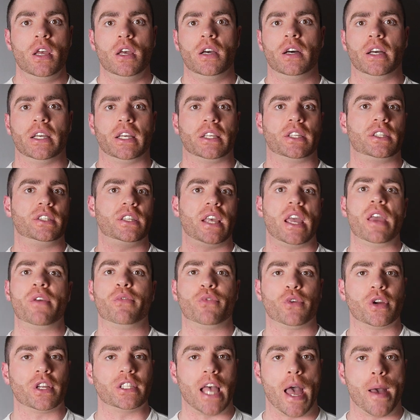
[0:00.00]
Like say
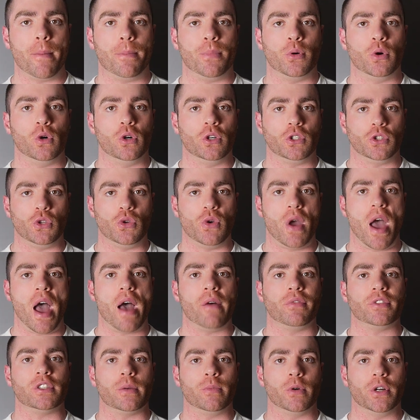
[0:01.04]
for example, you
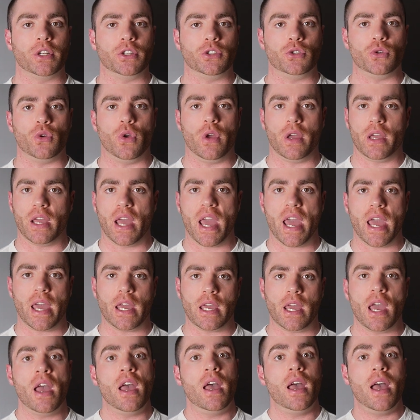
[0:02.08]
have someone doing
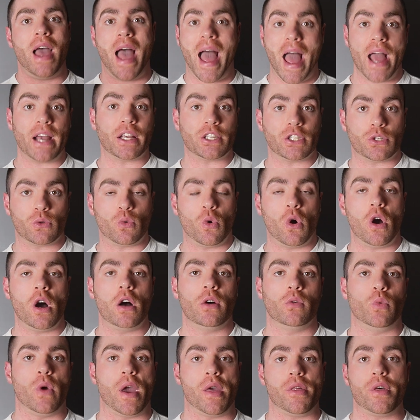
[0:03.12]
a hack
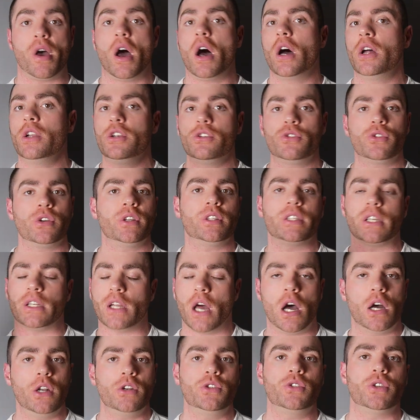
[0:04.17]
squat with hundreds and
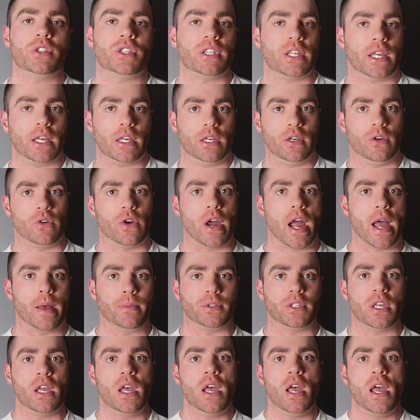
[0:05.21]
hundreds of
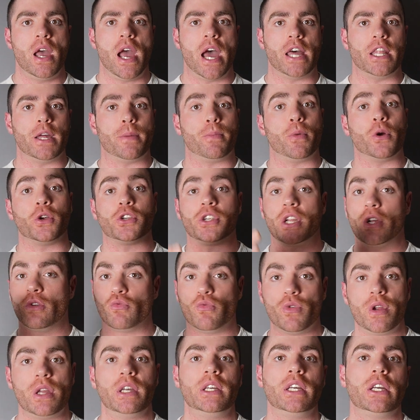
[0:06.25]
kilograms and they're pushing
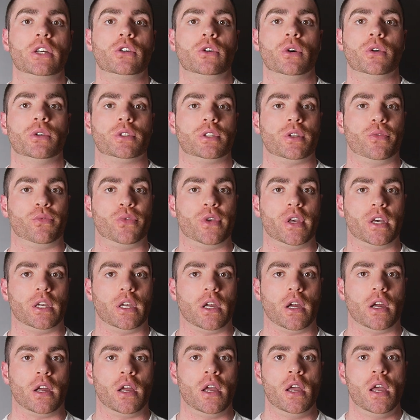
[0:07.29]
really close to
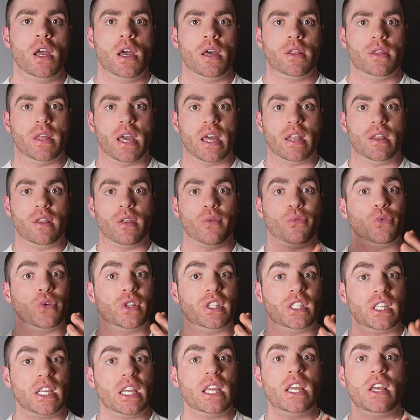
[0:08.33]
failure, then the
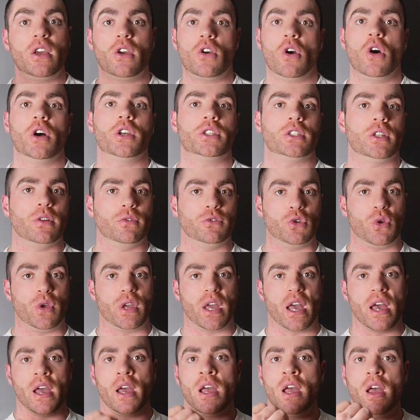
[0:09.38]
fatigue cost of doing
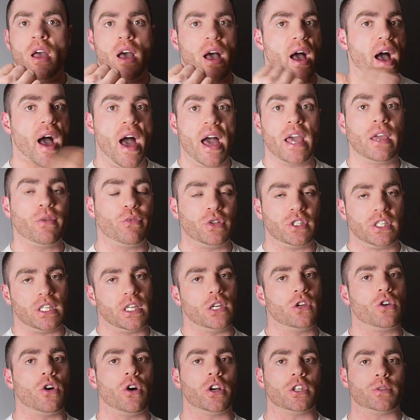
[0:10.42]
a high
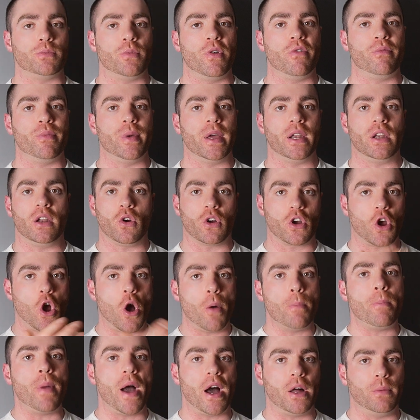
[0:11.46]
fatigue cost movement or
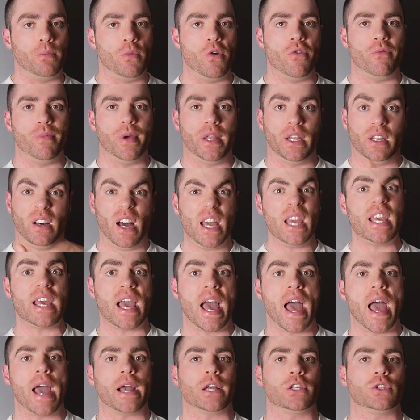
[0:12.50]
compound movement like a
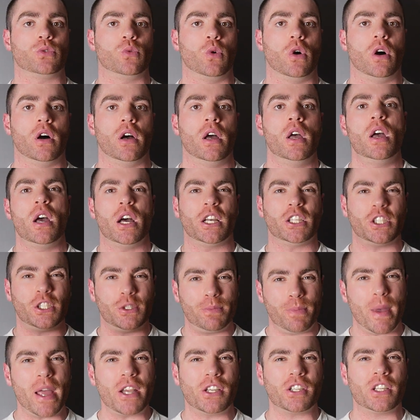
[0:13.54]
hack squat,
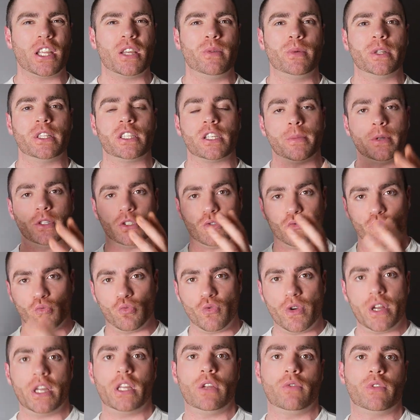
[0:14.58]
especially when someone's
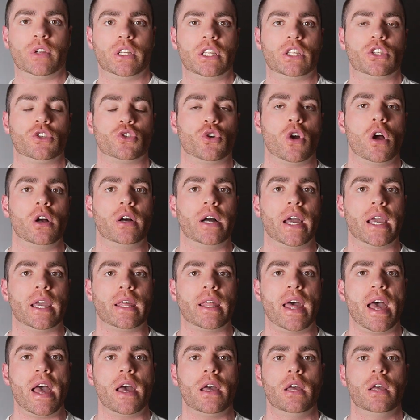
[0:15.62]
really strong like
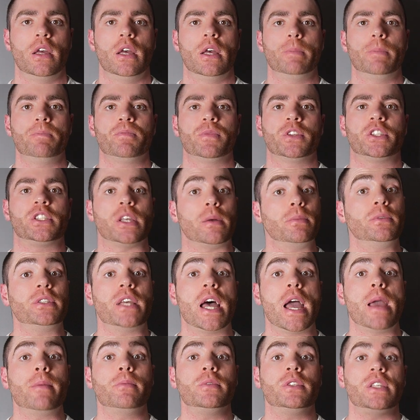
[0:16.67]
that,
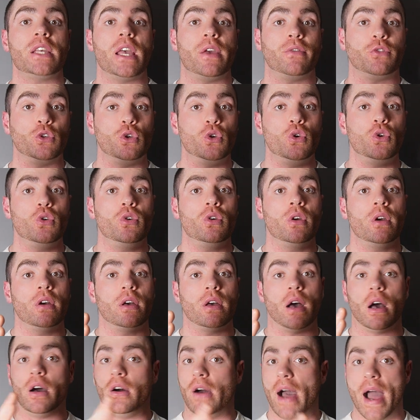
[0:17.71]
sometimes if you
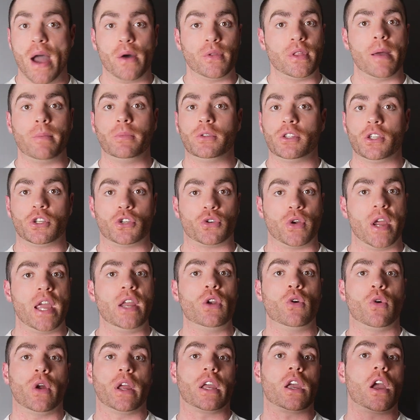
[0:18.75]
allow them to train
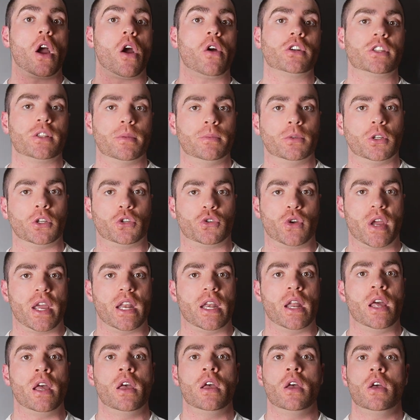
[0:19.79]
or encourage them to
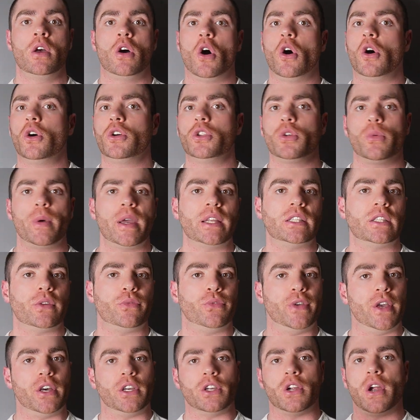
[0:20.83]
train all the way to
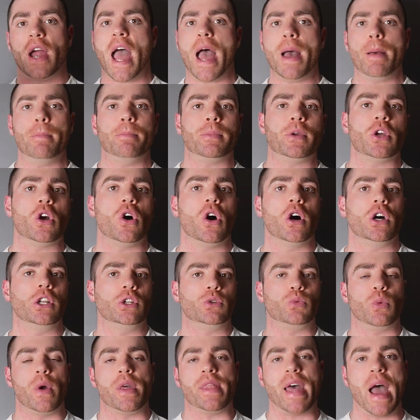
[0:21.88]
failure and beyond
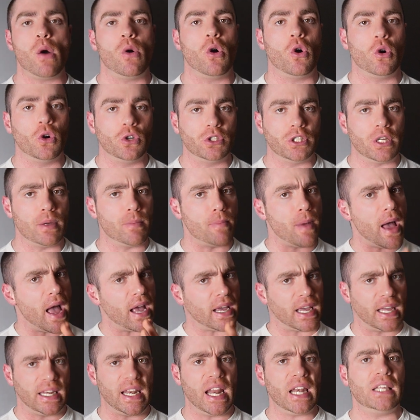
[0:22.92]
without holding
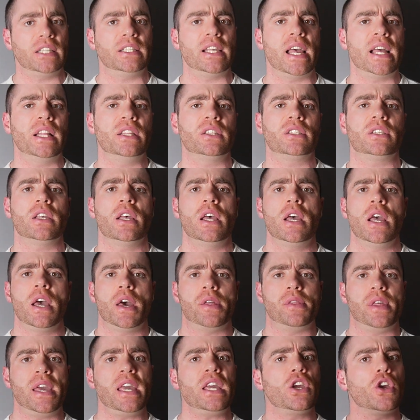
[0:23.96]
back in any sense,
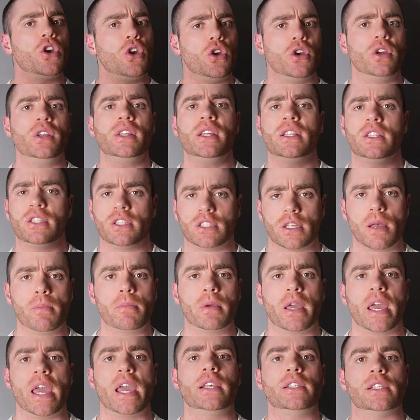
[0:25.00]
they could in some
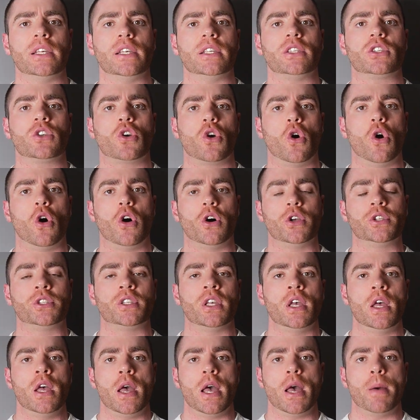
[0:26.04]
cases cause
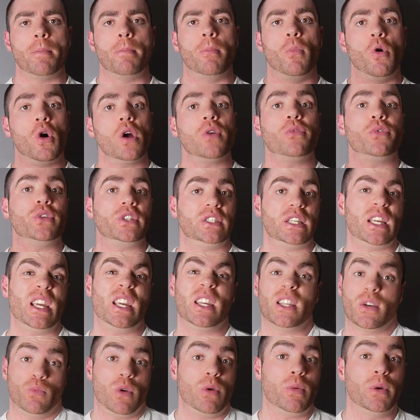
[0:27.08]
more fatigue
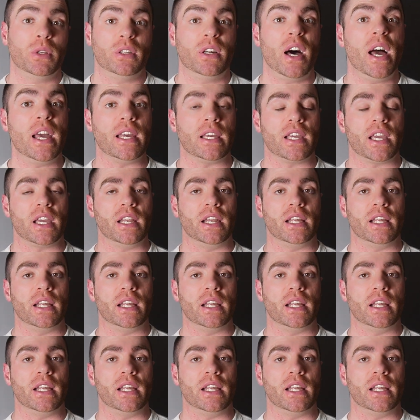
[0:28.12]
than we would like and